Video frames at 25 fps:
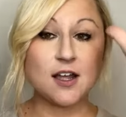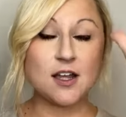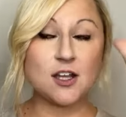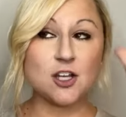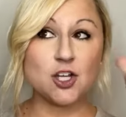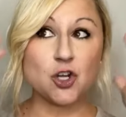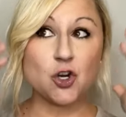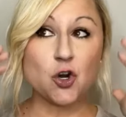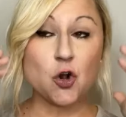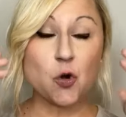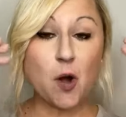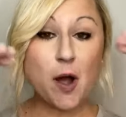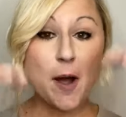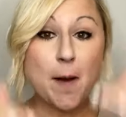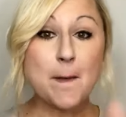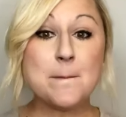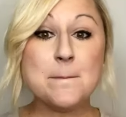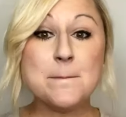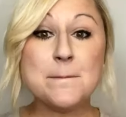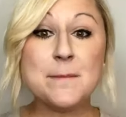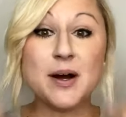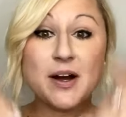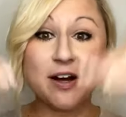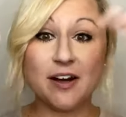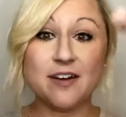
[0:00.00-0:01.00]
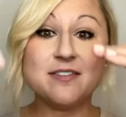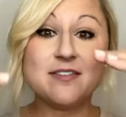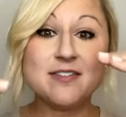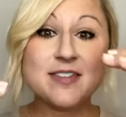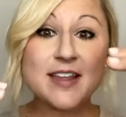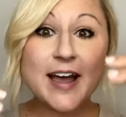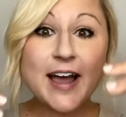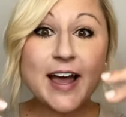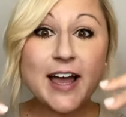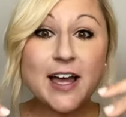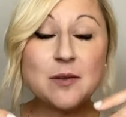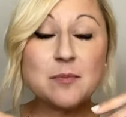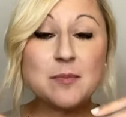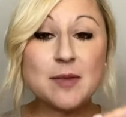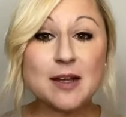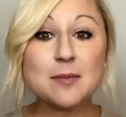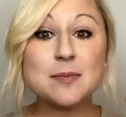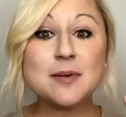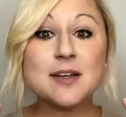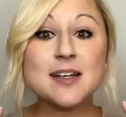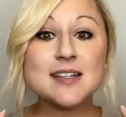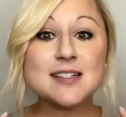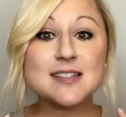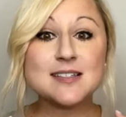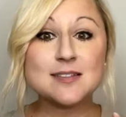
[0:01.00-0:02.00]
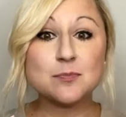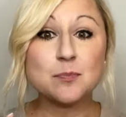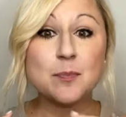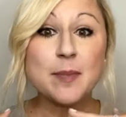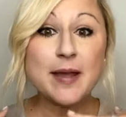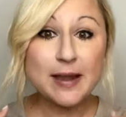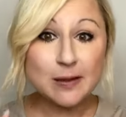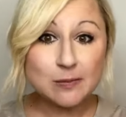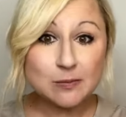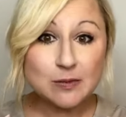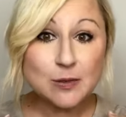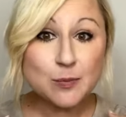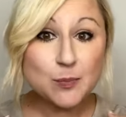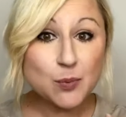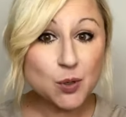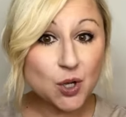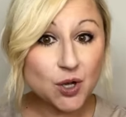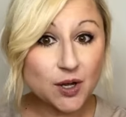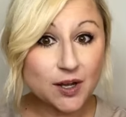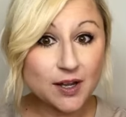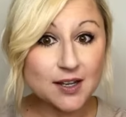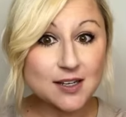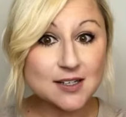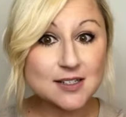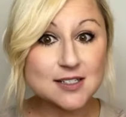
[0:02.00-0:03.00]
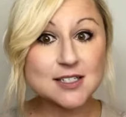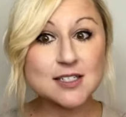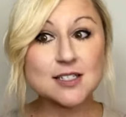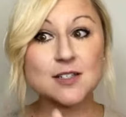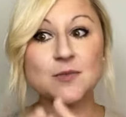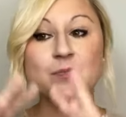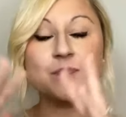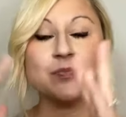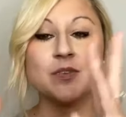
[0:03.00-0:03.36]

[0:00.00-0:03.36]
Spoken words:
above that, maybe put